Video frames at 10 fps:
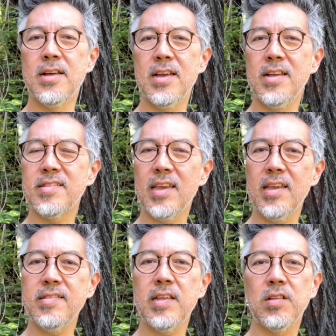It's
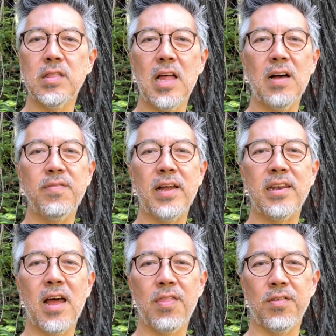easy to love
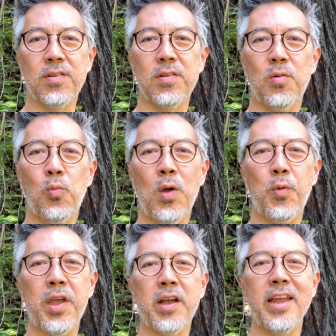another when
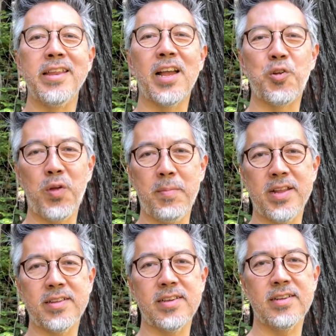we are in
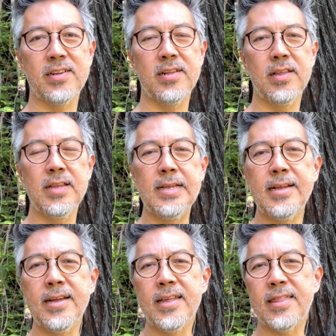agreement.
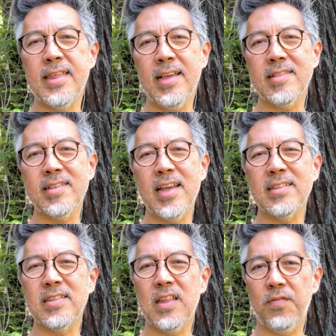Things get
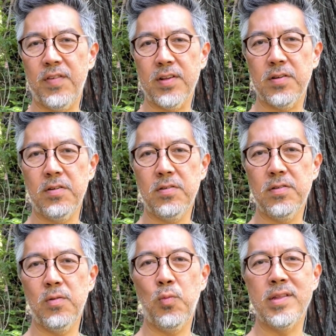difficult
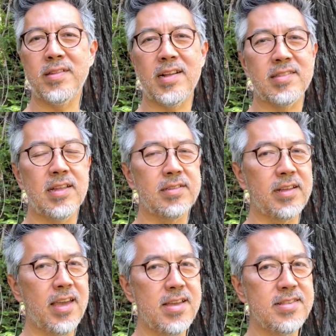when that's not the
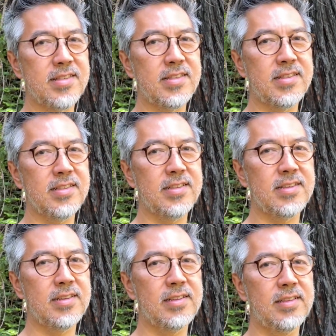case.
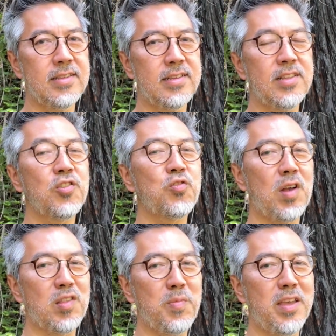
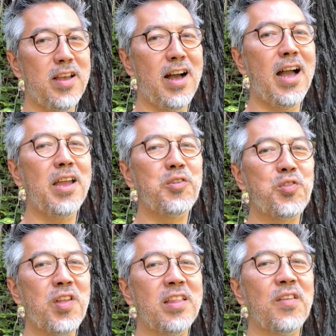Trust me, I
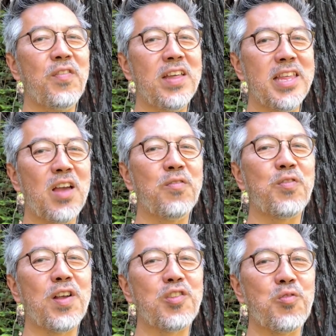understand the feeling of
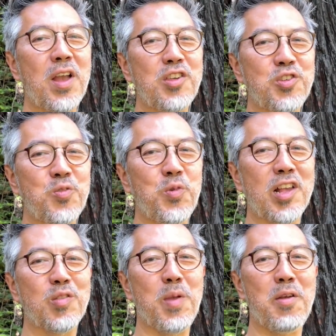frustration we
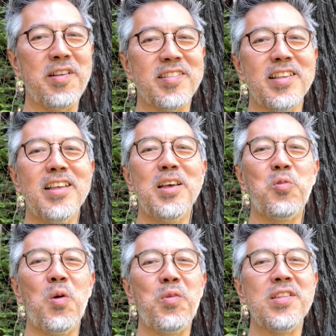experience
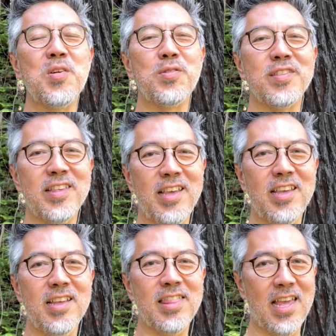when we don't see
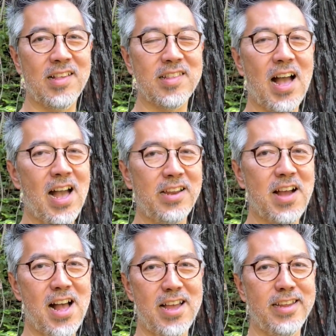things eye to
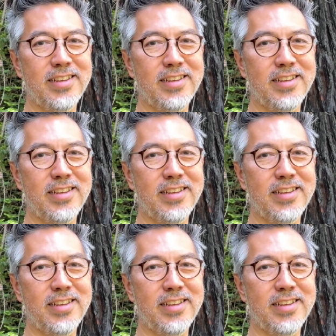eye.